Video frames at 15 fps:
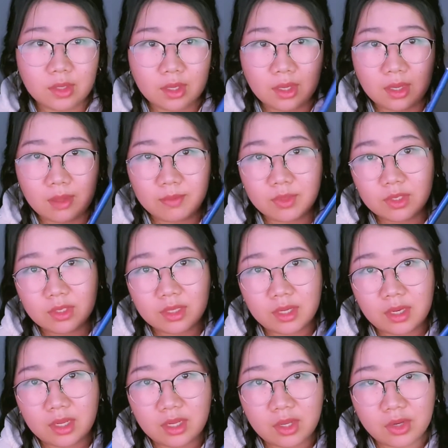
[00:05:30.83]
So I'm
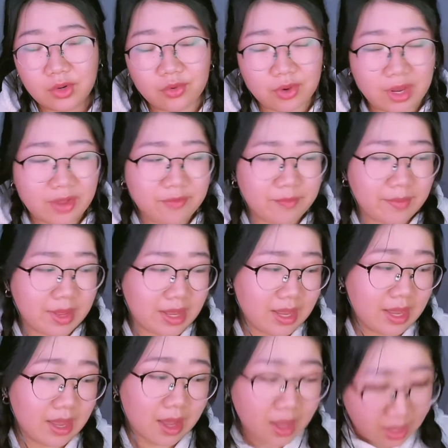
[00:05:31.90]
just gonna grab
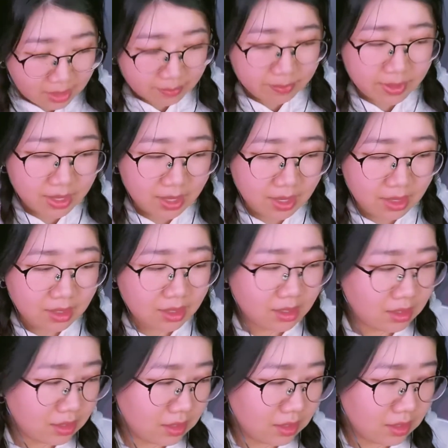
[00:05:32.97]
my iPad